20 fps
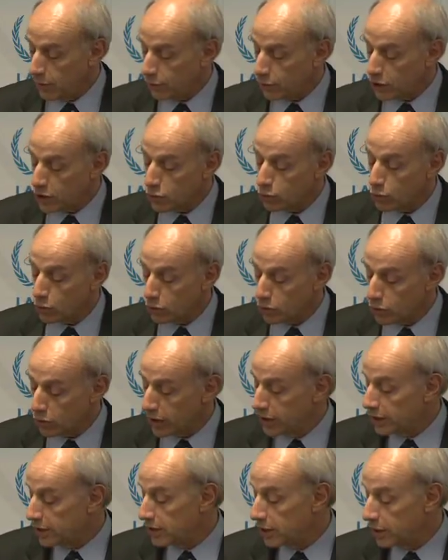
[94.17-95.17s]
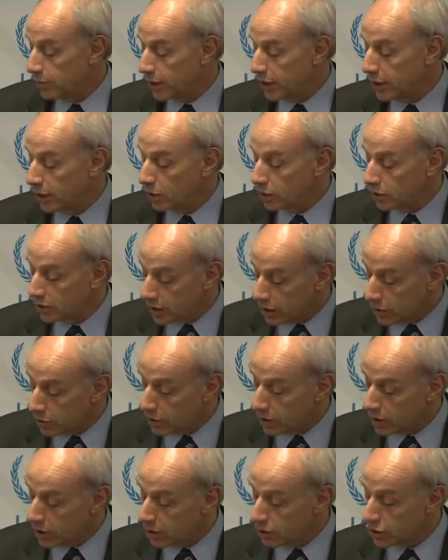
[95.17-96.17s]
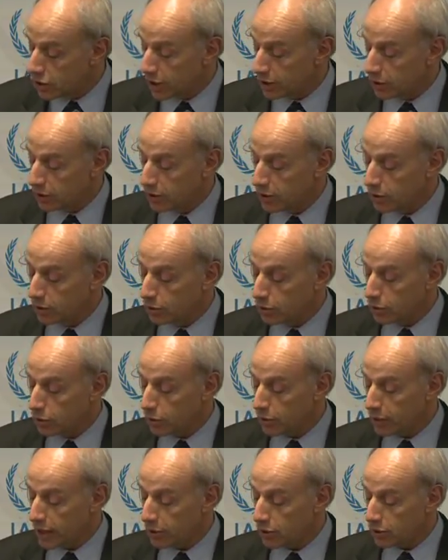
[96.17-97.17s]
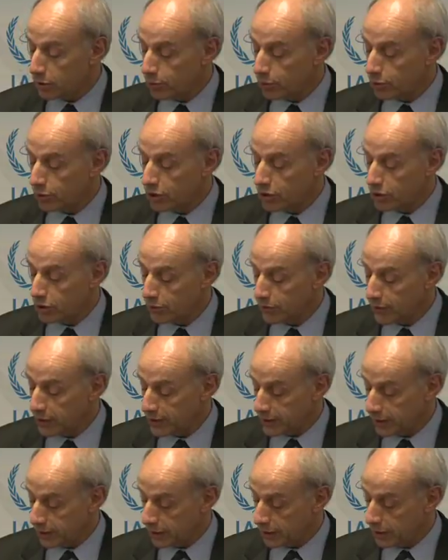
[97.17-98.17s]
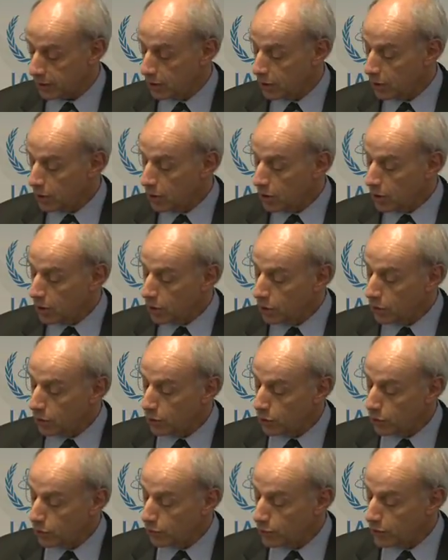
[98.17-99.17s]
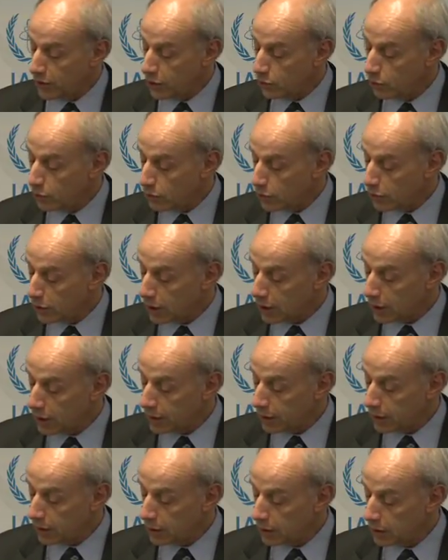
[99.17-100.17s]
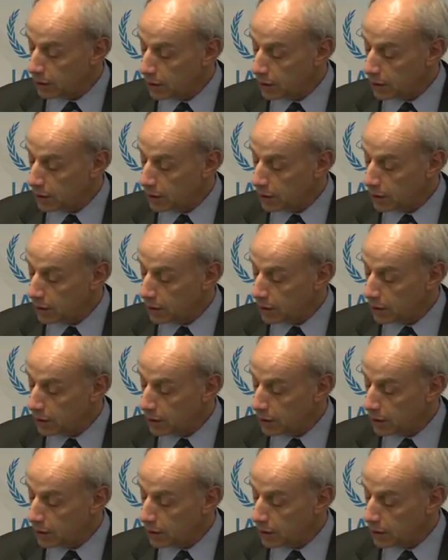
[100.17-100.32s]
fresh water is being continuously injected into the reactor pressure vessel through feed water line